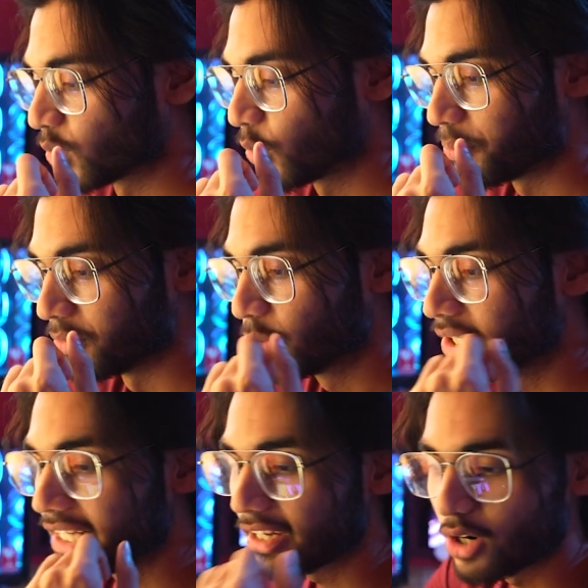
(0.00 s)
So you
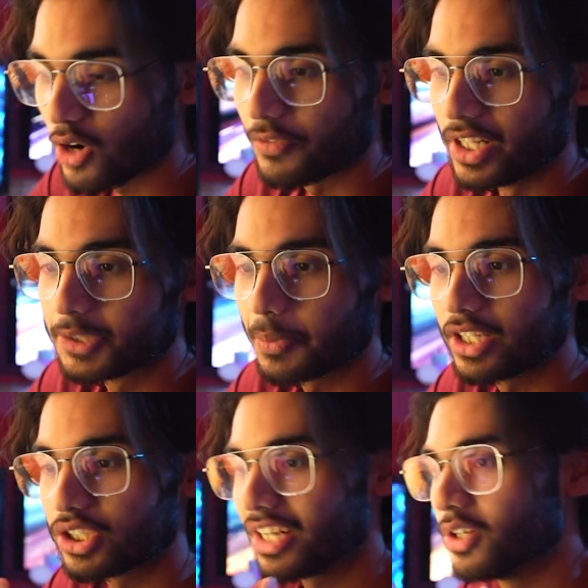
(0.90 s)
can take a lot of
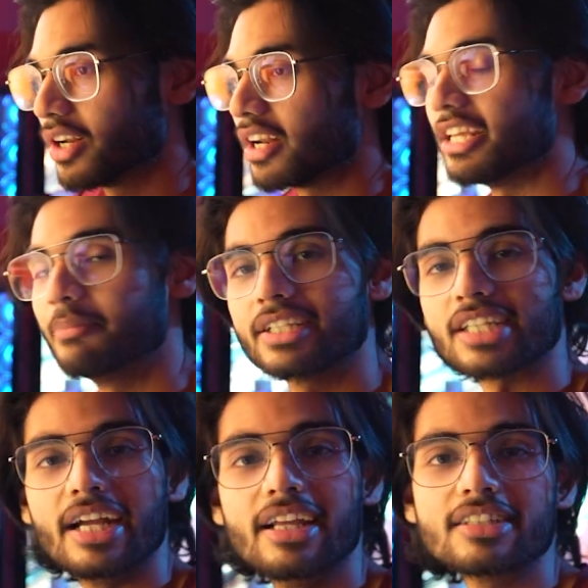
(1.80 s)
inspiration and you can remix
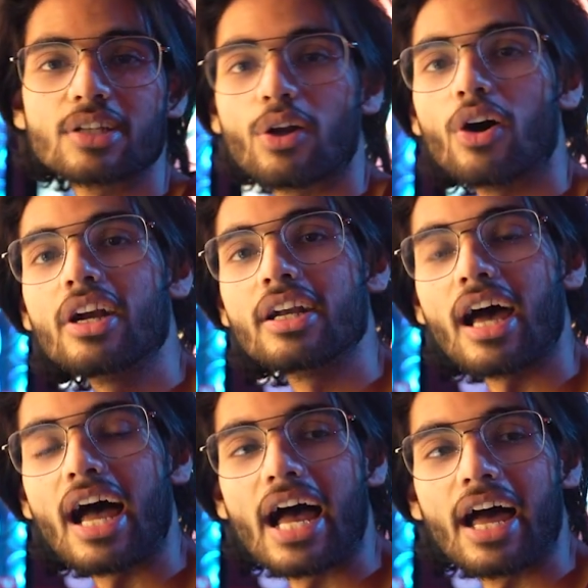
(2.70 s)
ideas a lot,
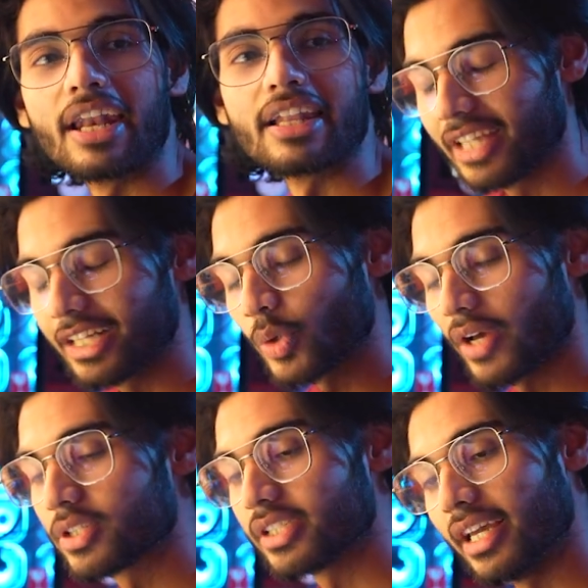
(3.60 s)
and that's why I
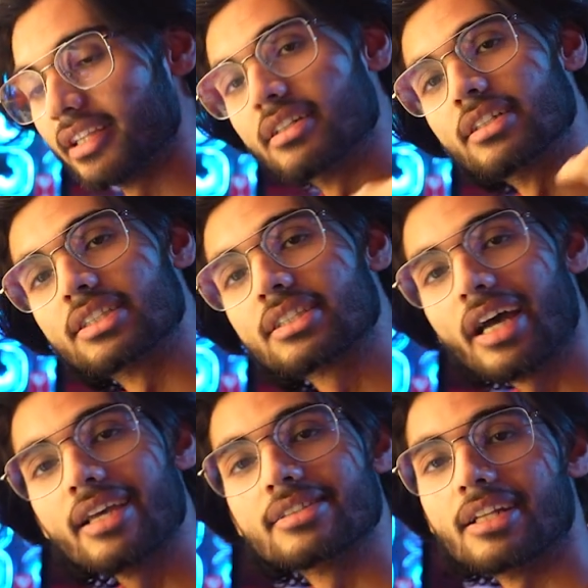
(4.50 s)
was saying the
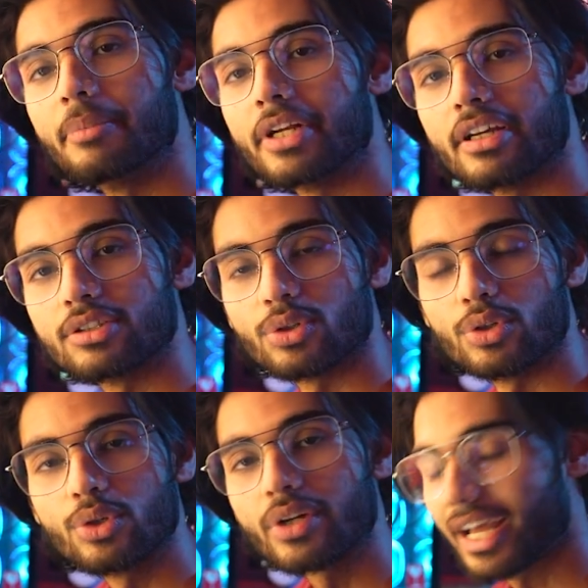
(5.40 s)
sky is the limit here. So
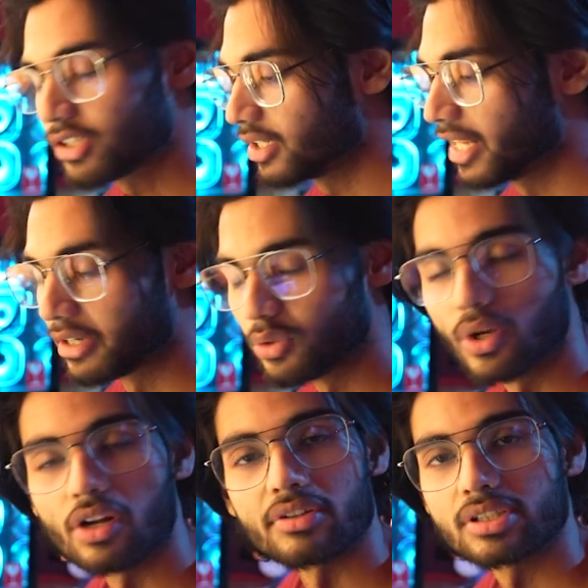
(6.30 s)
you can actually like do a
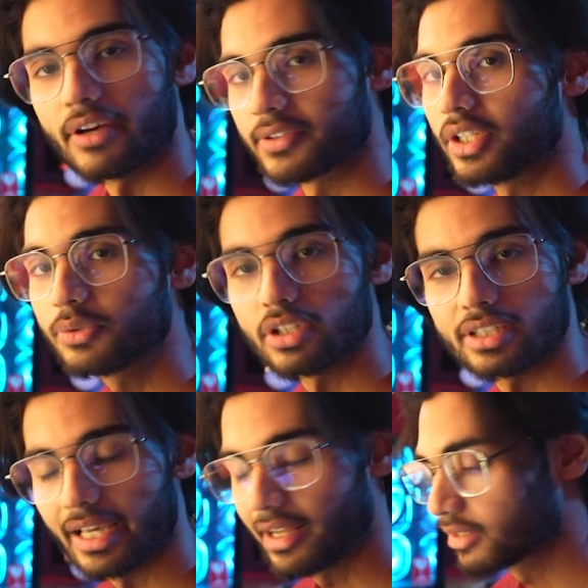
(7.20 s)
lot of stuff. So this was the
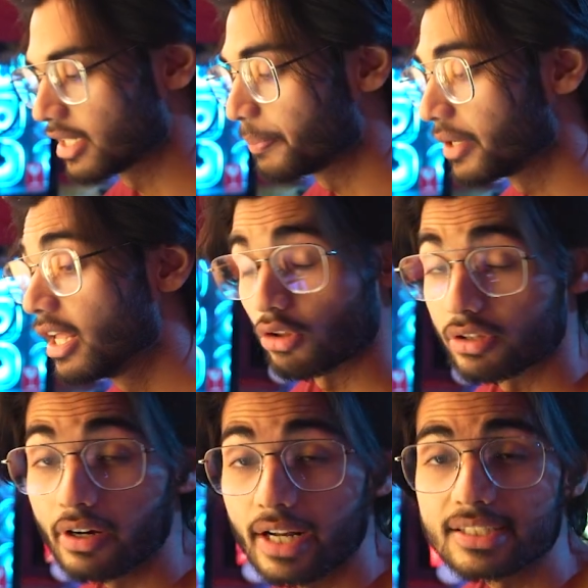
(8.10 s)
second example. Now the
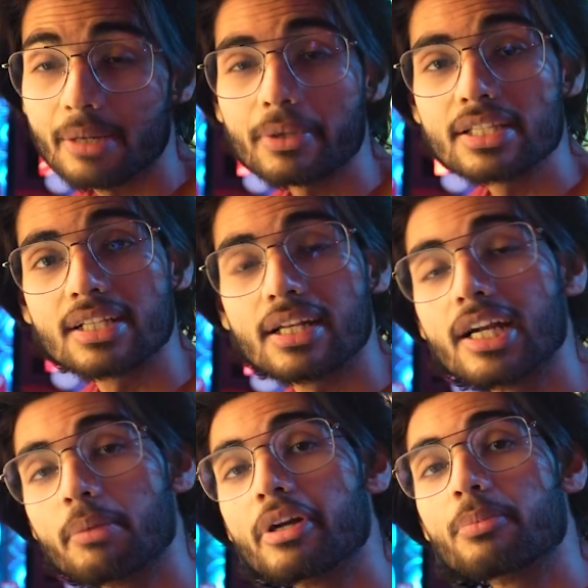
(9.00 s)
third example is a
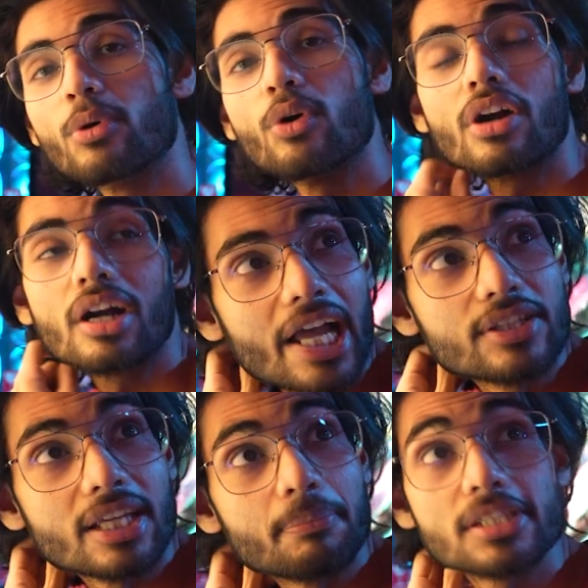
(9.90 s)
little bit more, I'd
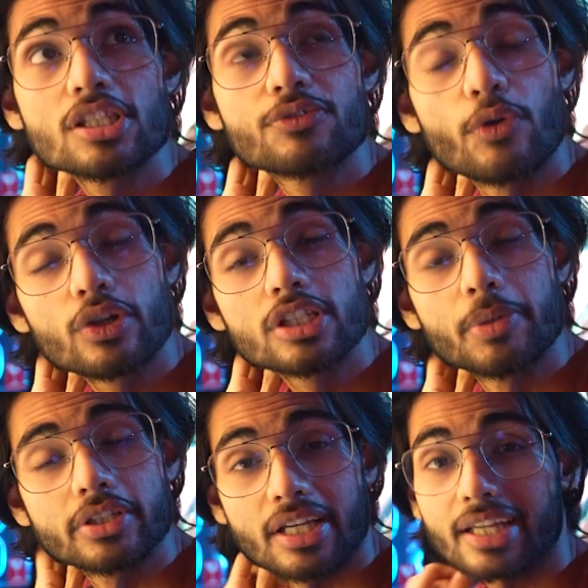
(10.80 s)
say, business focused,
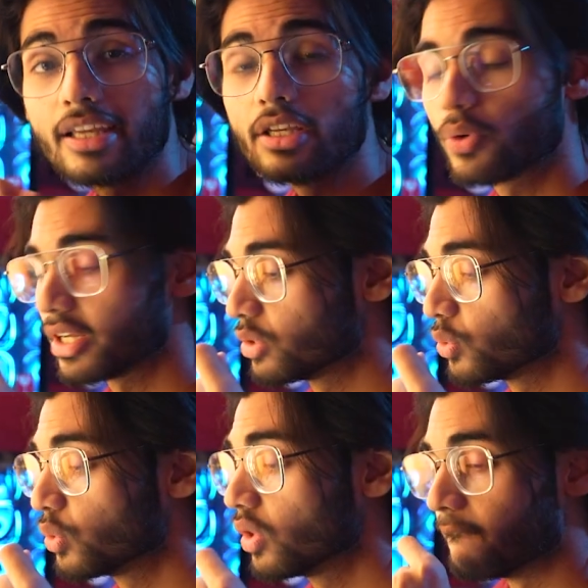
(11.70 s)
because I think you can
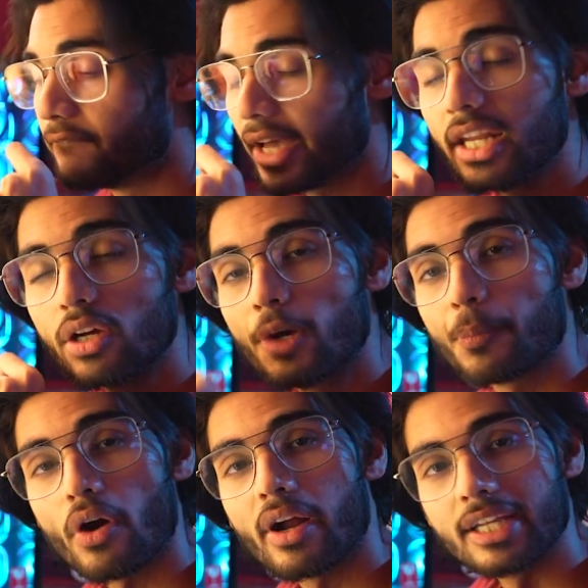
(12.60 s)
do very good
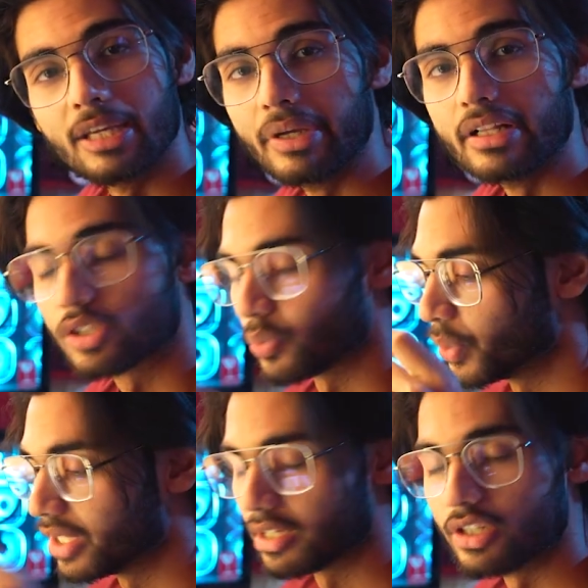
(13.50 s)
product emails
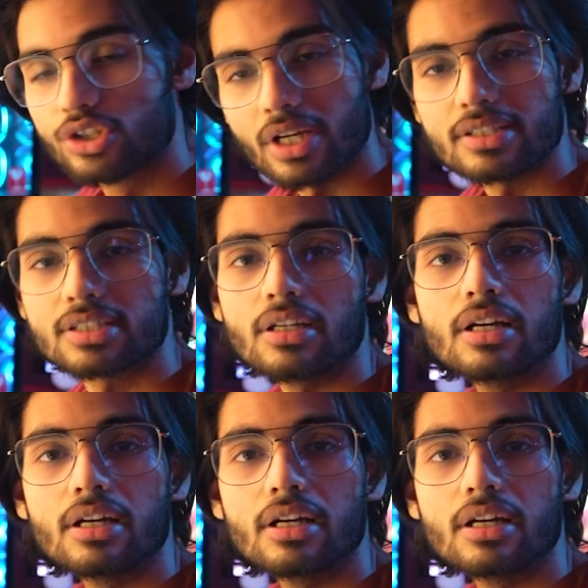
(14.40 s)
with just